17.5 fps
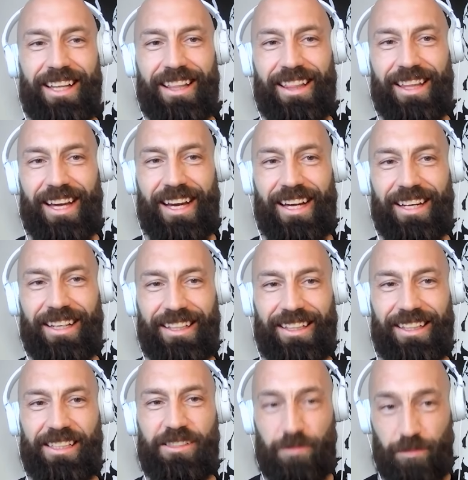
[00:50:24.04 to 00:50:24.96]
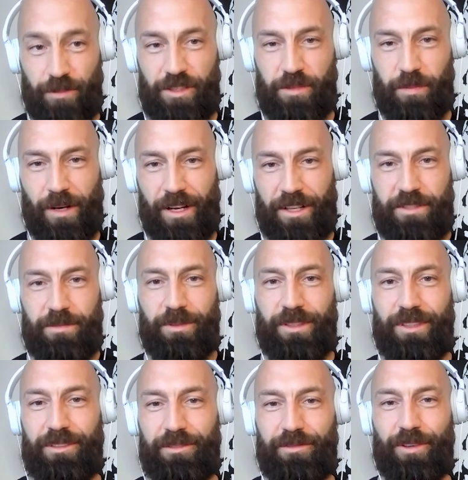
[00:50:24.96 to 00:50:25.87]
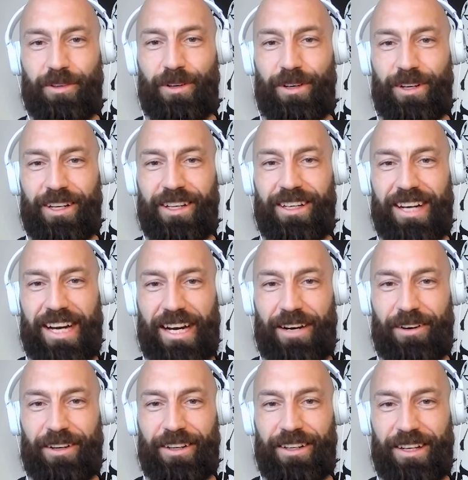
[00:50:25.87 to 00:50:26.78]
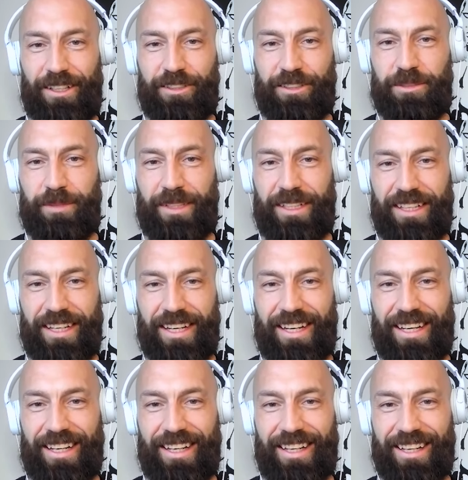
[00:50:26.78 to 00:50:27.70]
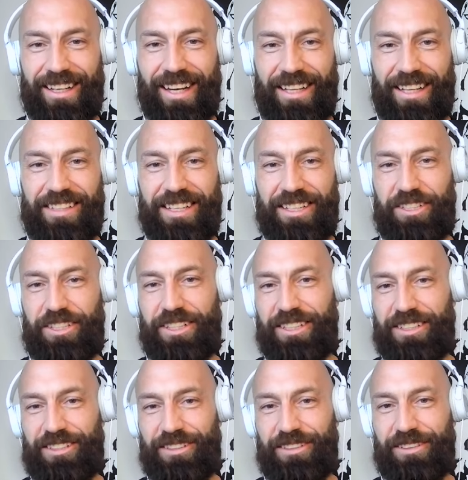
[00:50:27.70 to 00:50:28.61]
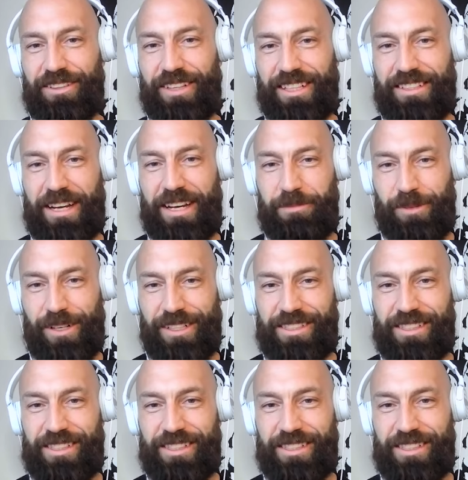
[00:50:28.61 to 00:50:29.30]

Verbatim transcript: that is responsible for our ultimate uh, ascension to a Type I